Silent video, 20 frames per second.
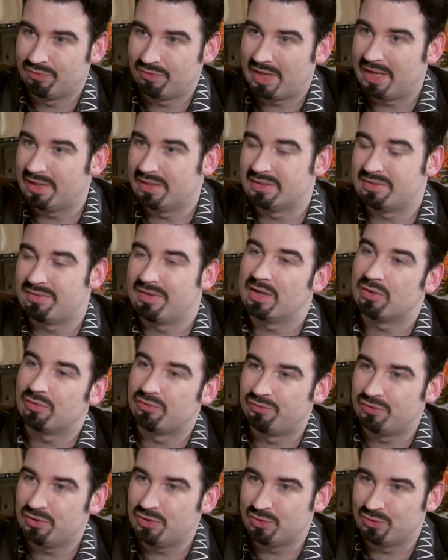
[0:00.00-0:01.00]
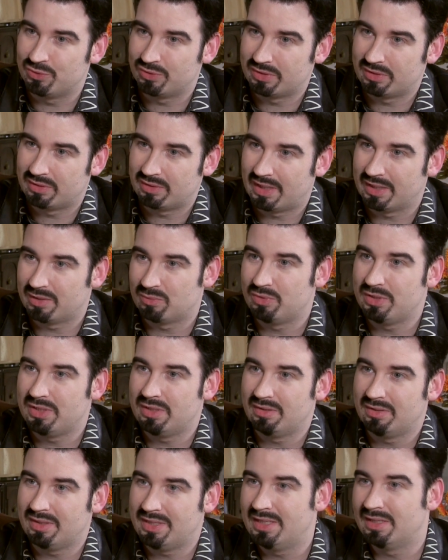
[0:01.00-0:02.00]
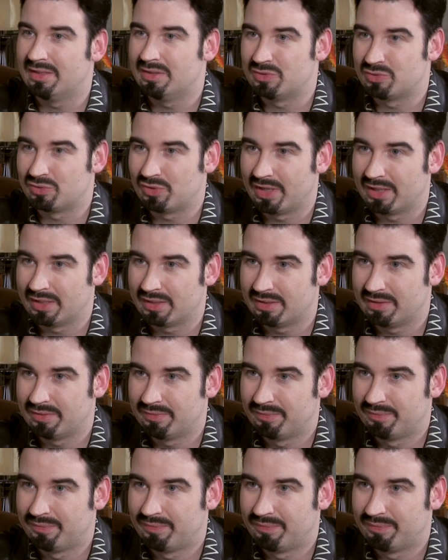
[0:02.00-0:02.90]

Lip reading: That is their food, like we eat and drink.